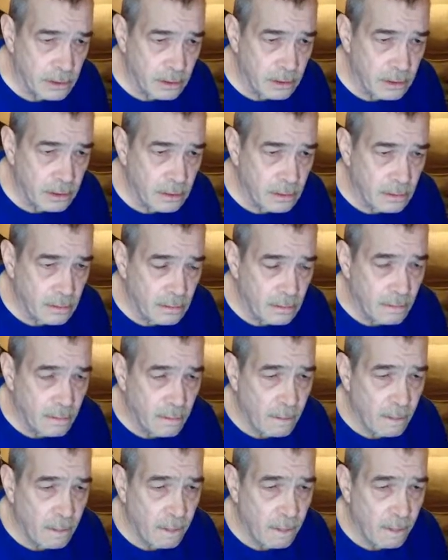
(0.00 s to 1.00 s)
On
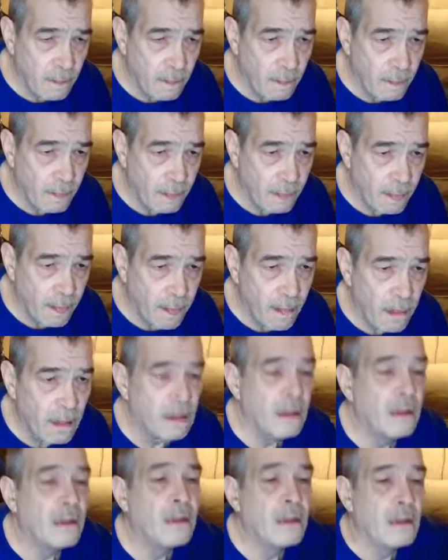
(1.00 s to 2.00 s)
interstates,
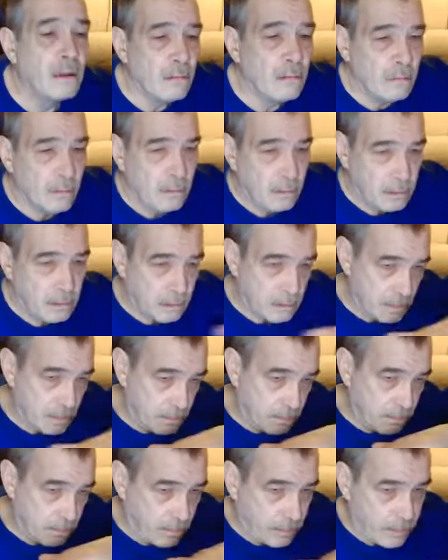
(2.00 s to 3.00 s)
even numbers
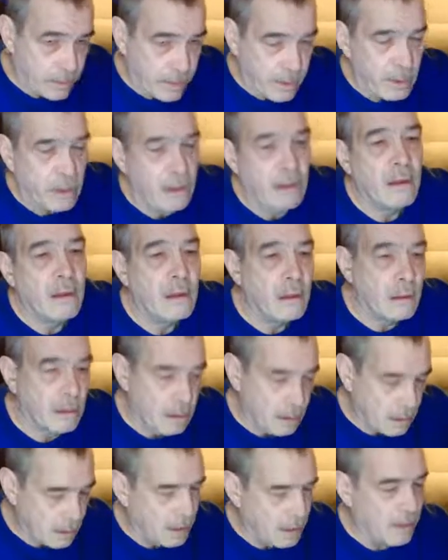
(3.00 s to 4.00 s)
go east-west,
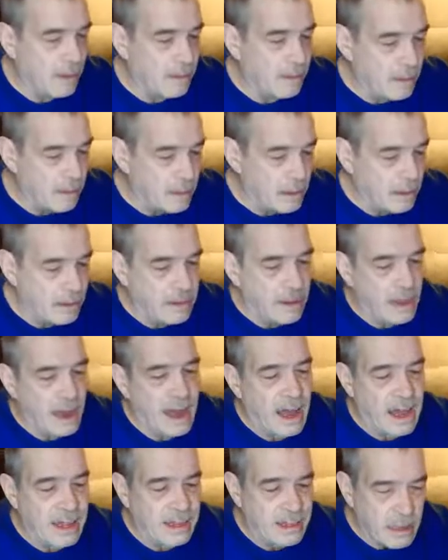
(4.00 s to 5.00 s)
yeah. And the
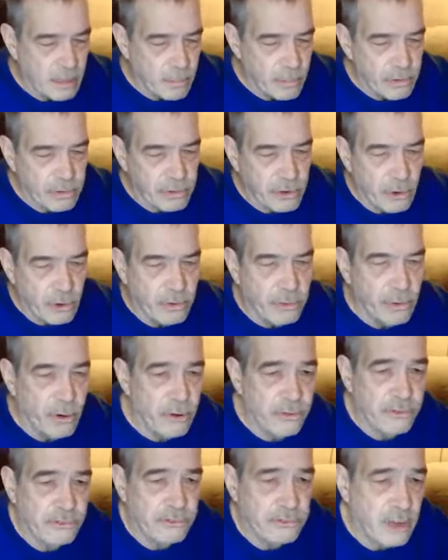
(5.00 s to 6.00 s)
odd numbers go
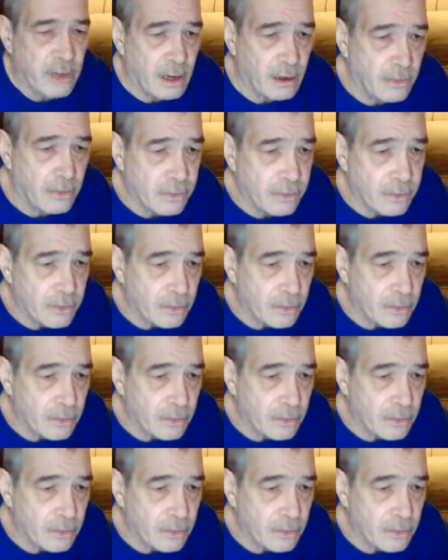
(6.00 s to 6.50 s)
north-south.